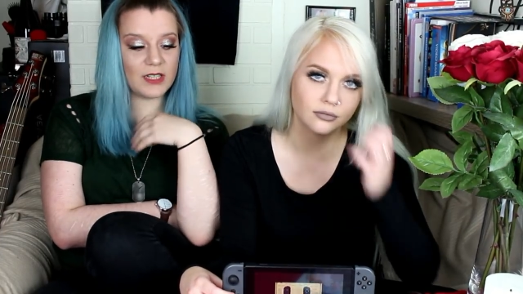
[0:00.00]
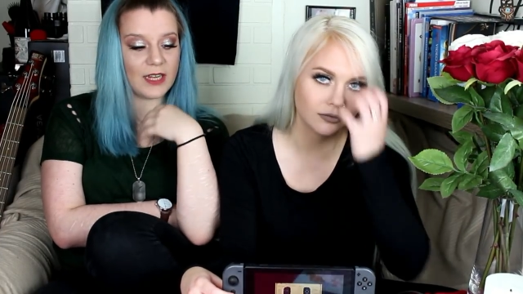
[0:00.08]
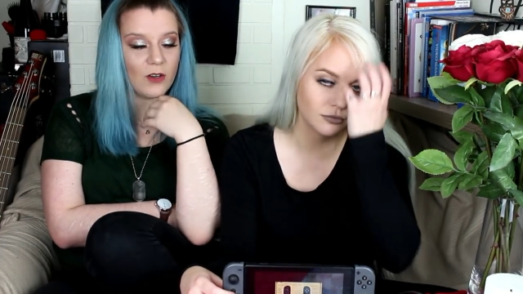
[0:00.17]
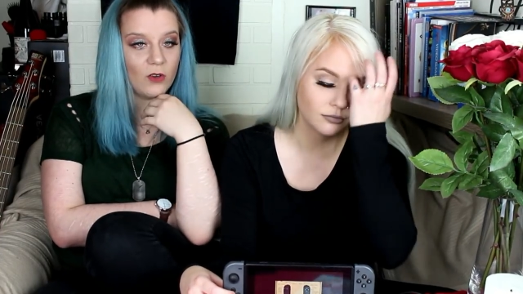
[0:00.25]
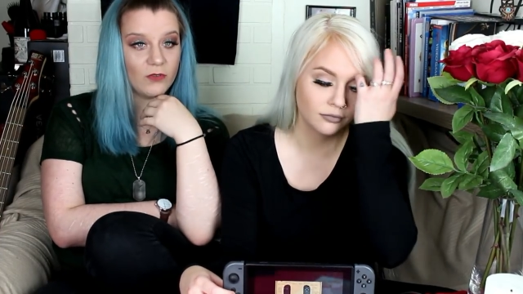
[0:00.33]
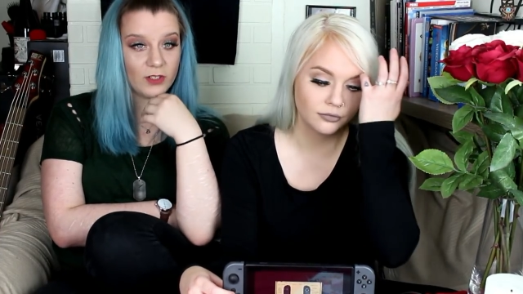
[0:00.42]

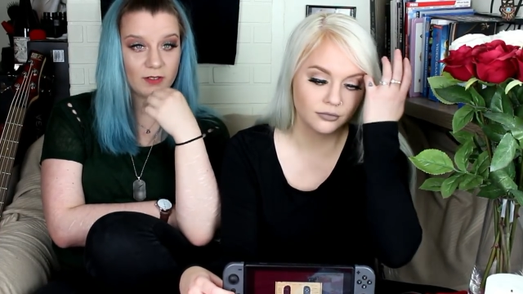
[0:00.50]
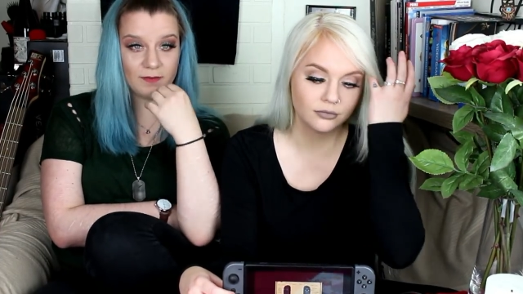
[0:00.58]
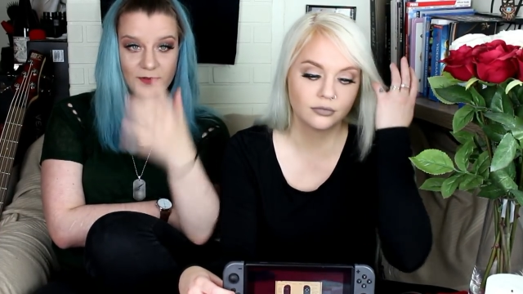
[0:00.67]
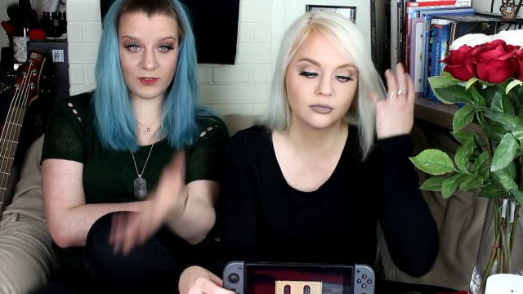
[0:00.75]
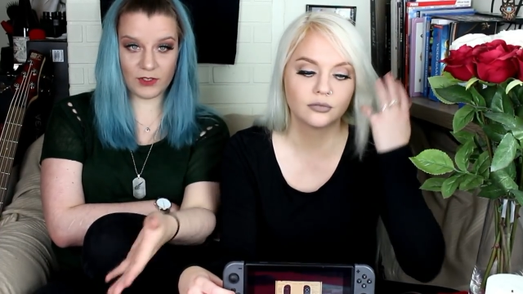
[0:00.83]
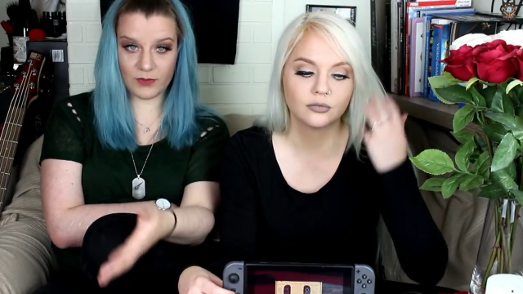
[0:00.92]
Speaker 1: take over
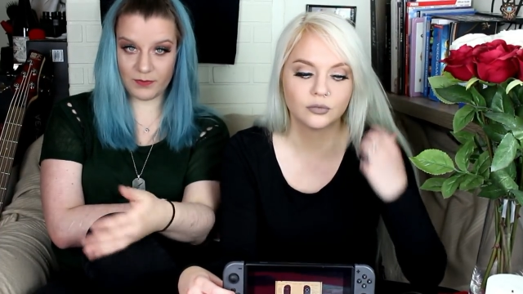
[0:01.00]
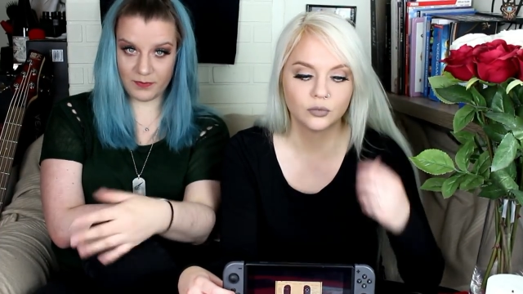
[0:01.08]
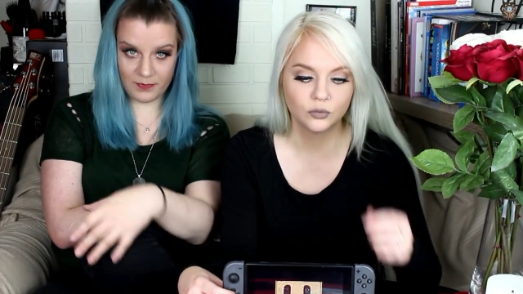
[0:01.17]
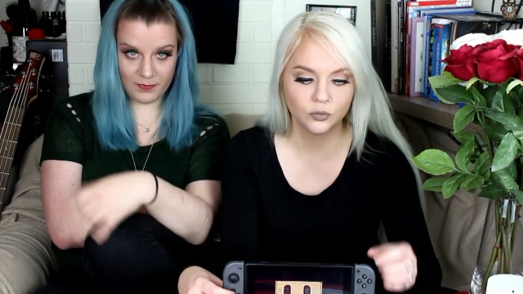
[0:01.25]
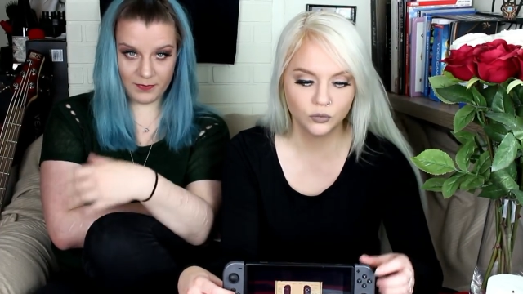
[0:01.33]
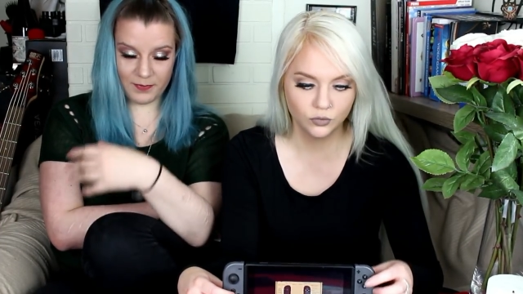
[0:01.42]
to
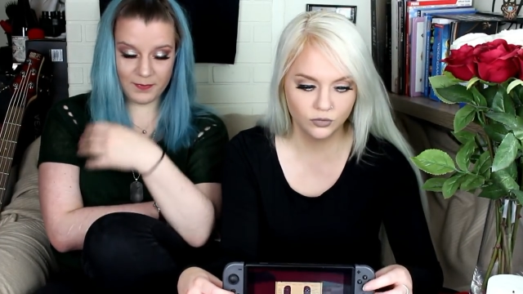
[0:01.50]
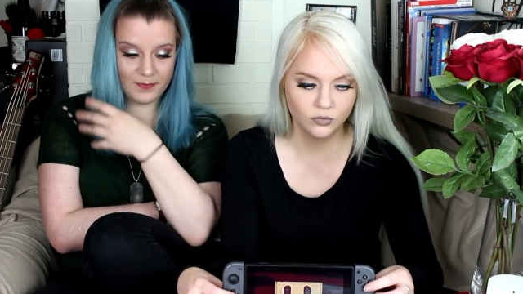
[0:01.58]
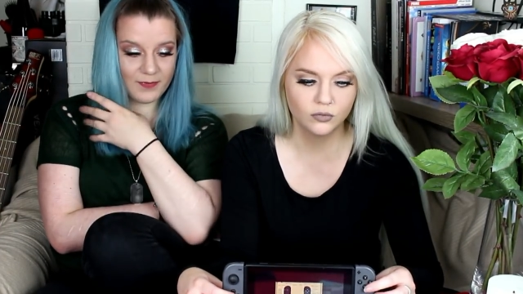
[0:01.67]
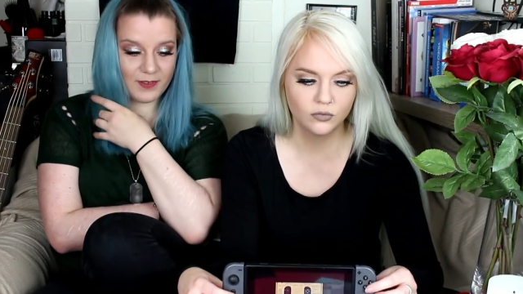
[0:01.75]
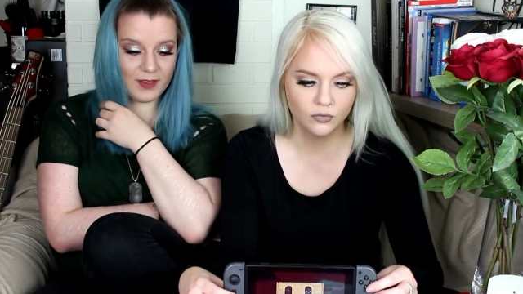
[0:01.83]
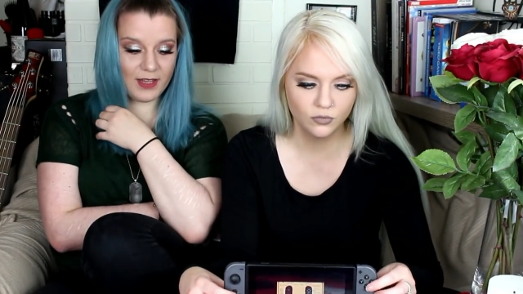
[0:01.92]

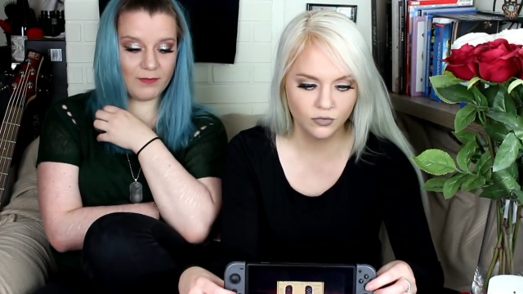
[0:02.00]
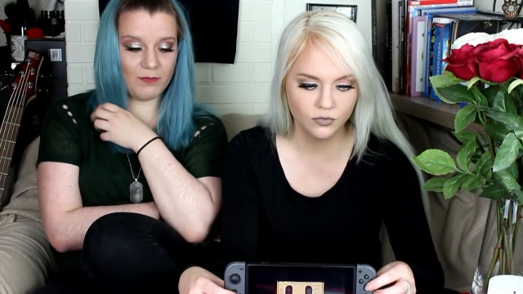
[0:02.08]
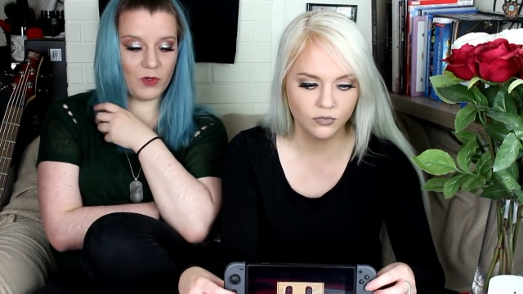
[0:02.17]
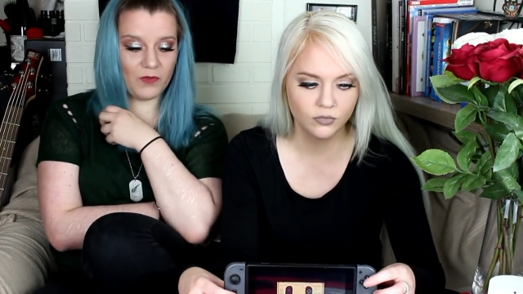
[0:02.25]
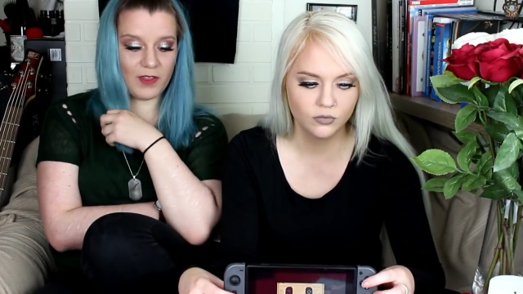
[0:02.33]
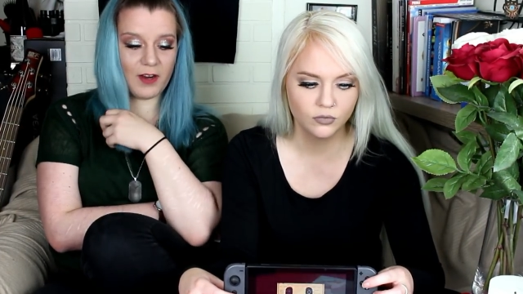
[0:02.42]

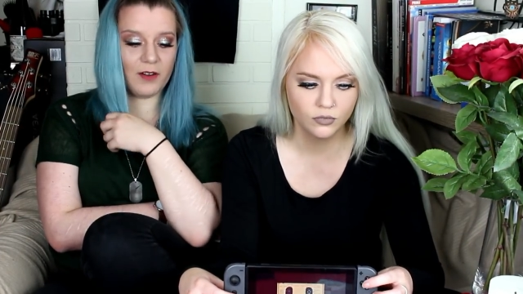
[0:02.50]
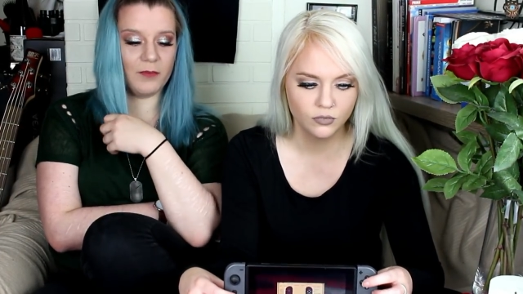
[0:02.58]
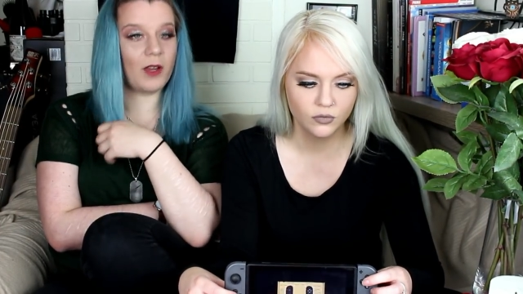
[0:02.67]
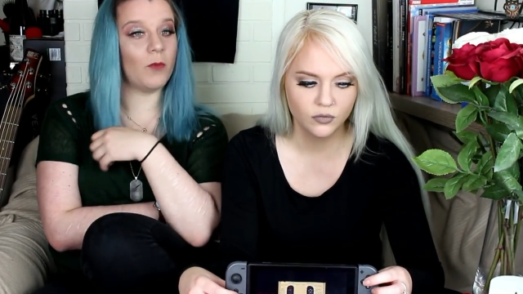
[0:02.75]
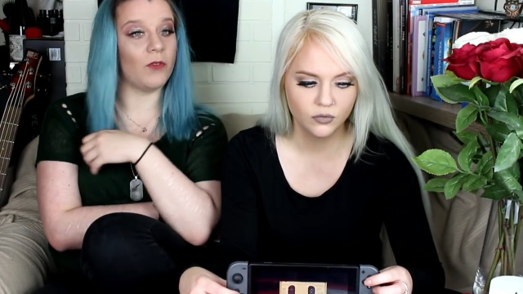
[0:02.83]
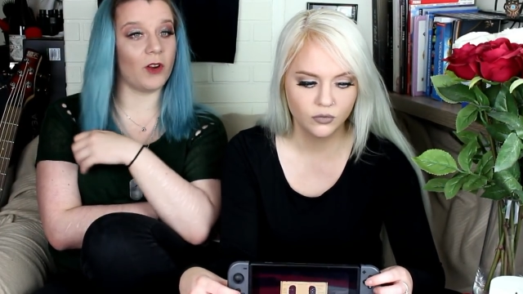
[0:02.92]
mm. move there
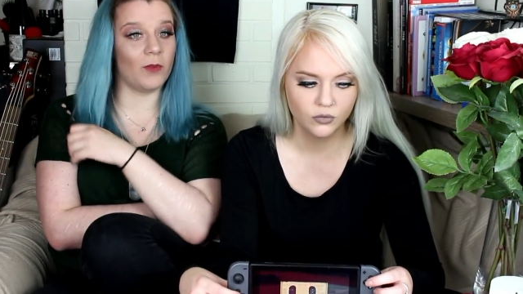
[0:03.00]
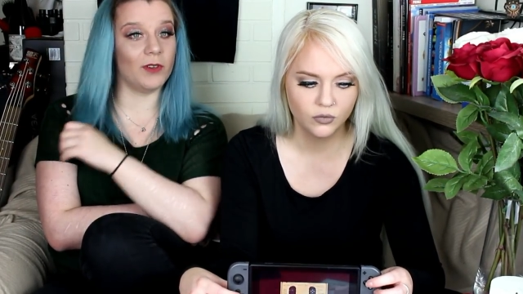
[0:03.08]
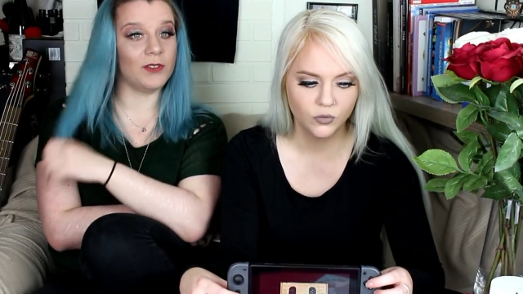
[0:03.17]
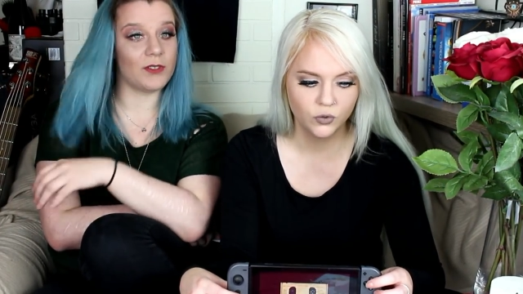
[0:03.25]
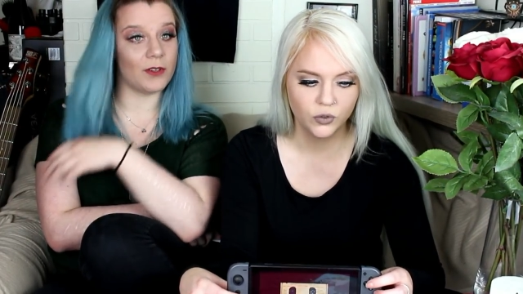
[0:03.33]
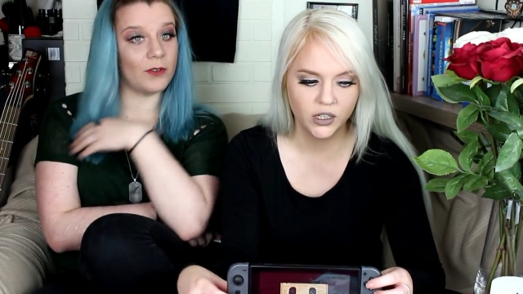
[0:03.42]
and become a
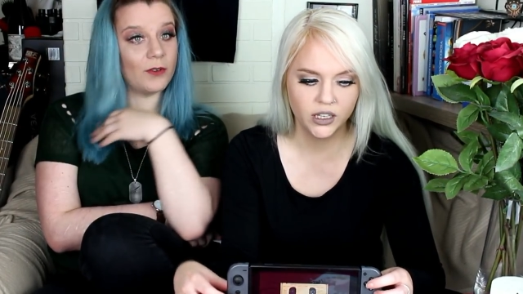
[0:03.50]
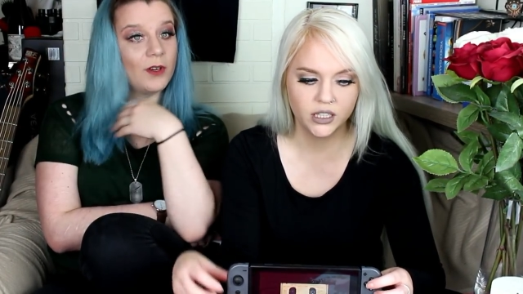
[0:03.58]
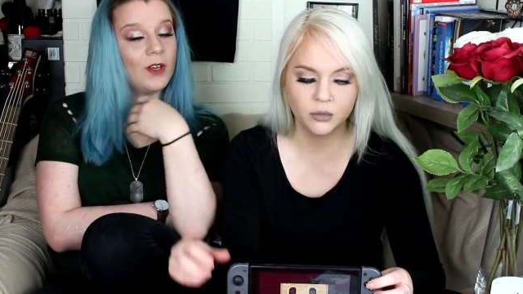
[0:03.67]
farmer. So